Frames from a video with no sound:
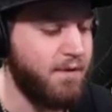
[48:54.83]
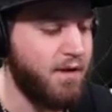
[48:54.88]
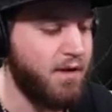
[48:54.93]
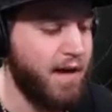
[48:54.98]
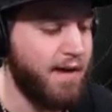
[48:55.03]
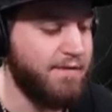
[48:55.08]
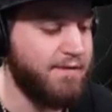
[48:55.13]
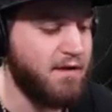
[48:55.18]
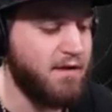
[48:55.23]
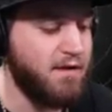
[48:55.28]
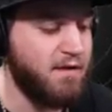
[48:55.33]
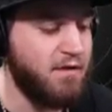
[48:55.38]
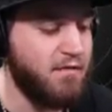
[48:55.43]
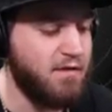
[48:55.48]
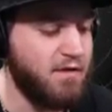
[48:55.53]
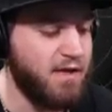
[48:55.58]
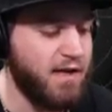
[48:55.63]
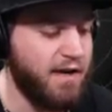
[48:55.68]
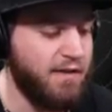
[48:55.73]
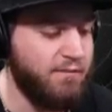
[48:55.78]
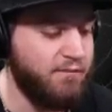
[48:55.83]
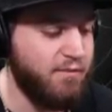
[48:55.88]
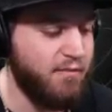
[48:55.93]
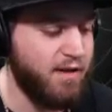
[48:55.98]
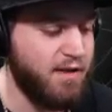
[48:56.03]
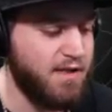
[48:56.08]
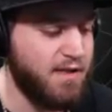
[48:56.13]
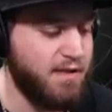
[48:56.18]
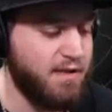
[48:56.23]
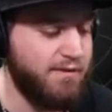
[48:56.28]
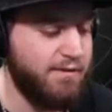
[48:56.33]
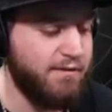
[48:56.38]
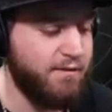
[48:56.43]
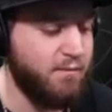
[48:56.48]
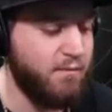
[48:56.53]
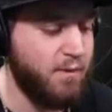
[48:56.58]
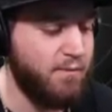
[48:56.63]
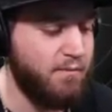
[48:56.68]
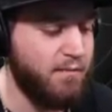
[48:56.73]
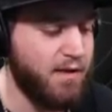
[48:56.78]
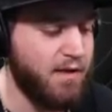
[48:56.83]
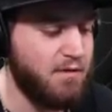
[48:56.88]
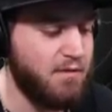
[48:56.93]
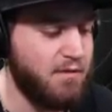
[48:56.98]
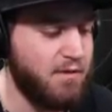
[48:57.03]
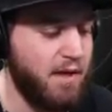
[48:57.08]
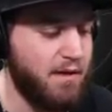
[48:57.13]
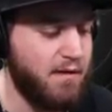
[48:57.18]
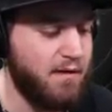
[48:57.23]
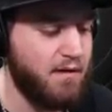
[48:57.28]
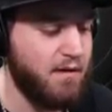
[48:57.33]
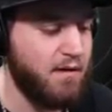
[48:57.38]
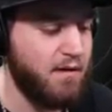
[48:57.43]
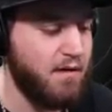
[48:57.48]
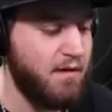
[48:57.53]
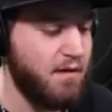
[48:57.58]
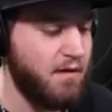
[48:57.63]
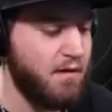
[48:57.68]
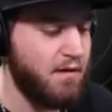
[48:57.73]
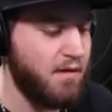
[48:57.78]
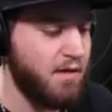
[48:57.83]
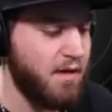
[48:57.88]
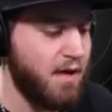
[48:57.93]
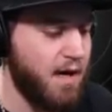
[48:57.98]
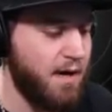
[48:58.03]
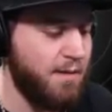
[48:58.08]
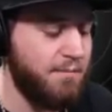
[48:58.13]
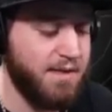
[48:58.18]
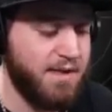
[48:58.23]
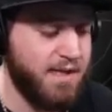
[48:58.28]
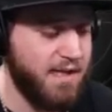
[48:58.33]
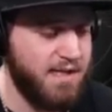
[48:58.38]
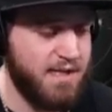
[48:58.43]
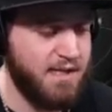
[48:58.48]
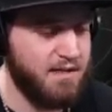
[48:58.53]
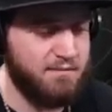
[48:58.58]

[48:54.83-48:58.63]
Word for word: You have to do stuff, bring something from one place to another, but this